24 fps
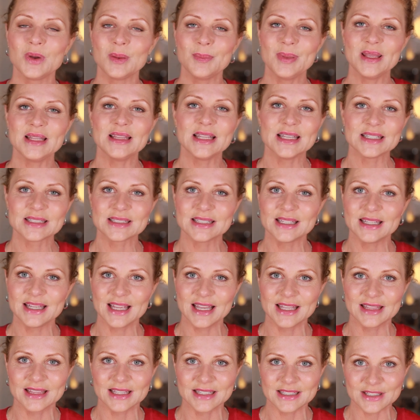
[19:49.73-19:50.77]
will be listed
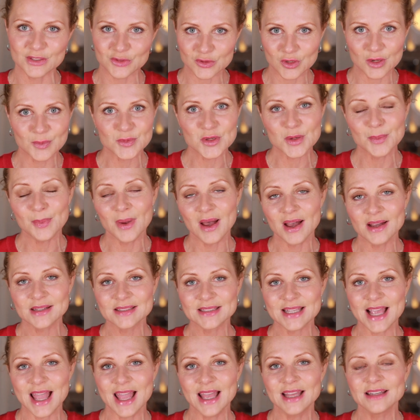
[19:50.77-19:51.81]
in the description box,
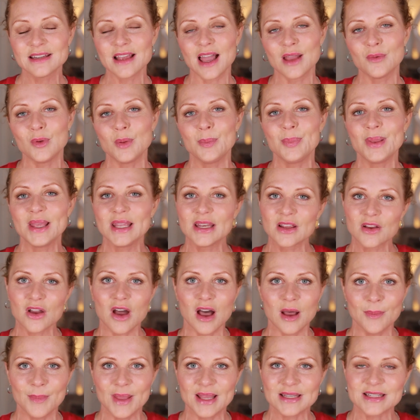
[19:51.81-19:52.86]
and I will pin a
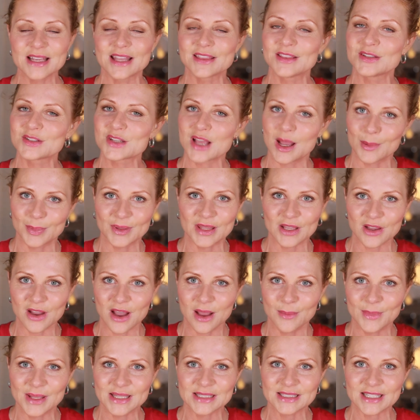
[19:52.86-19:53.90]
comment at the top of the
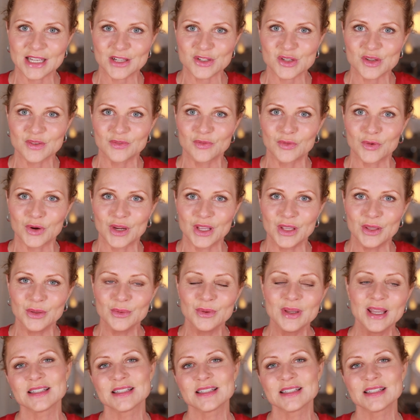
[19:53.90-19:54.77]
comment section for you.